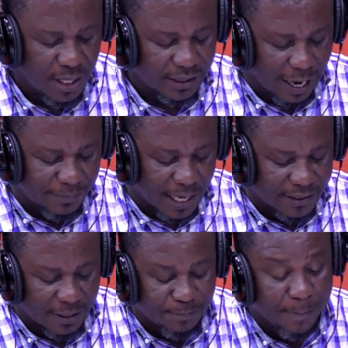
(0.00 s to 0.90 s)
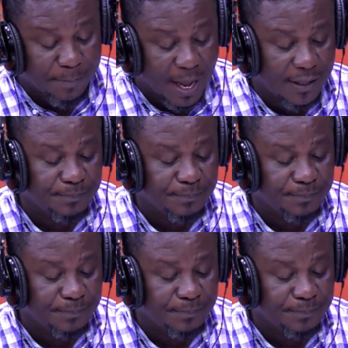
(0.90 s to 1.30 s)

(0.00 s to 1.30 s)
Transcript: tap tap send papa